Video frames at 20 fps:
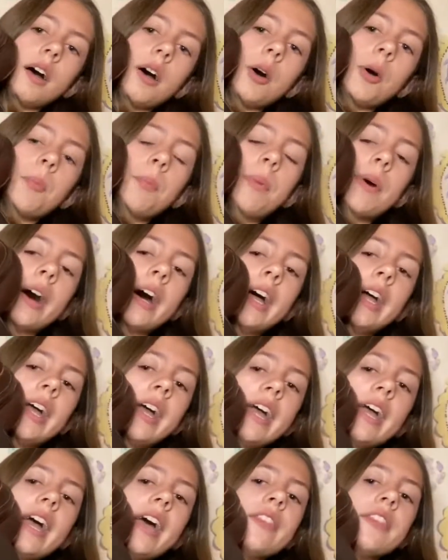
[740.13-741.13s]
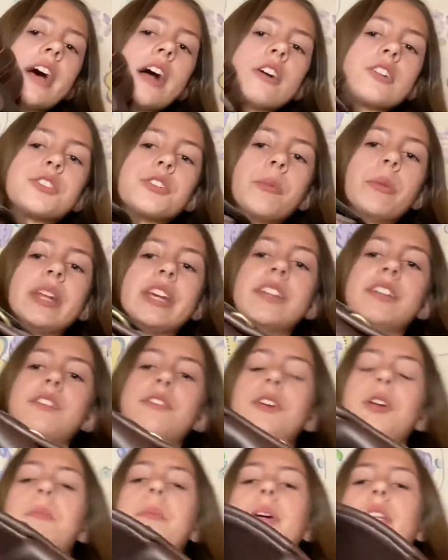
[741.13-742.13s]
But there are so many
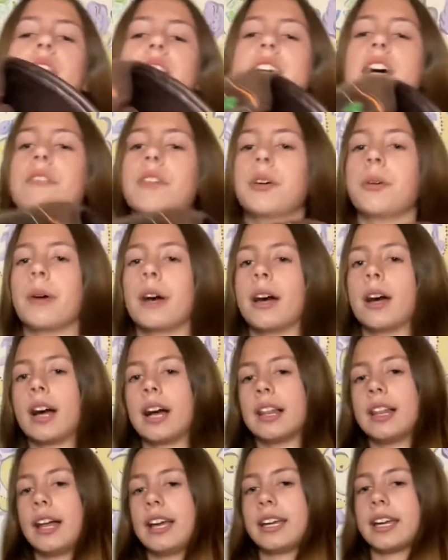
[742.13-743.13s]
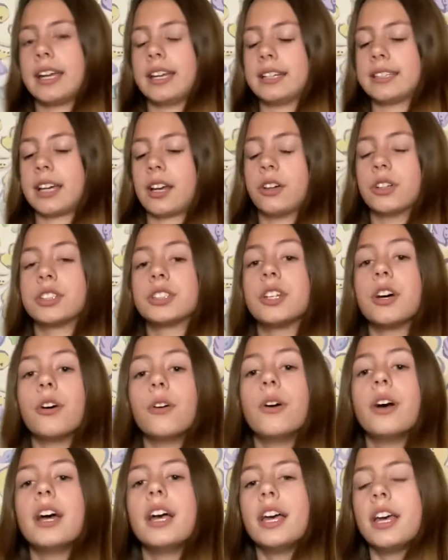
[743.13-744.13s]
different opinions everywhere. I like any saddle.
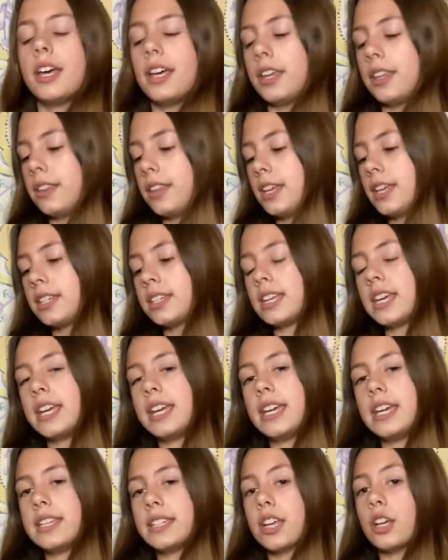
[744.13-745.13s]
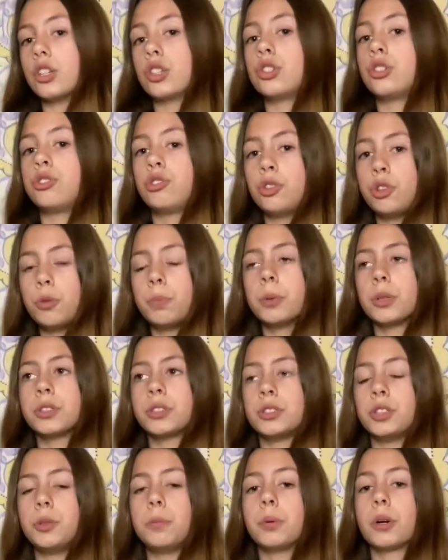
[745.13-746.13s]
So this is super,
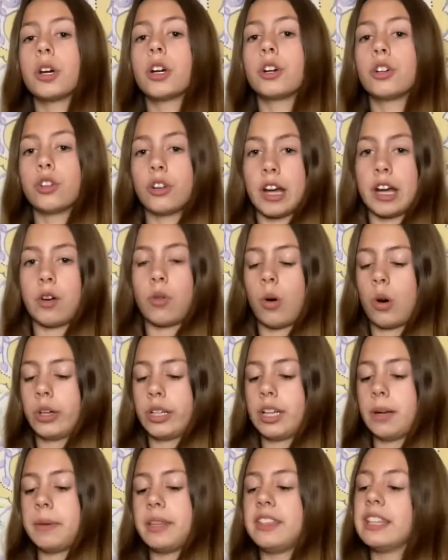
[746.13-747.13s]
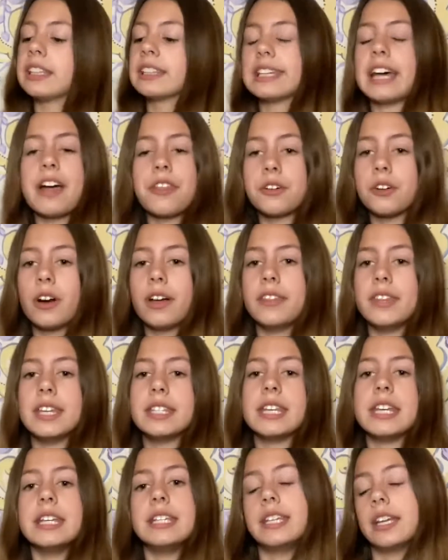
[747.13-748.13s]
super great quality. I mean, the leather on this
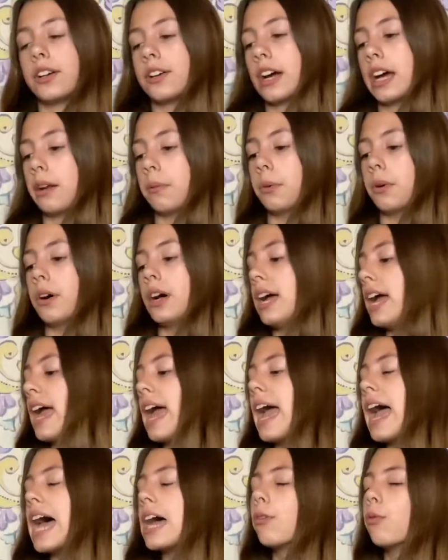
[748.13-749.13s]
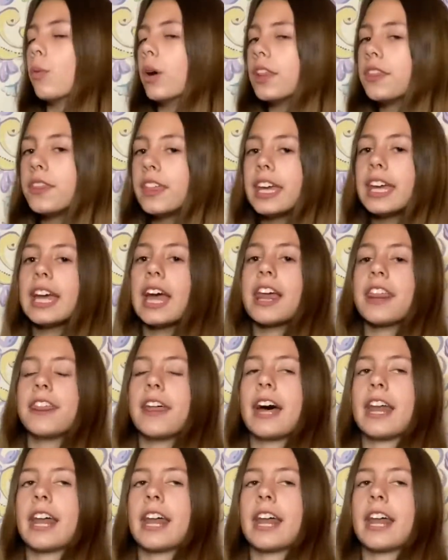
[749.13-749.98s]
is incredible. And one thing that I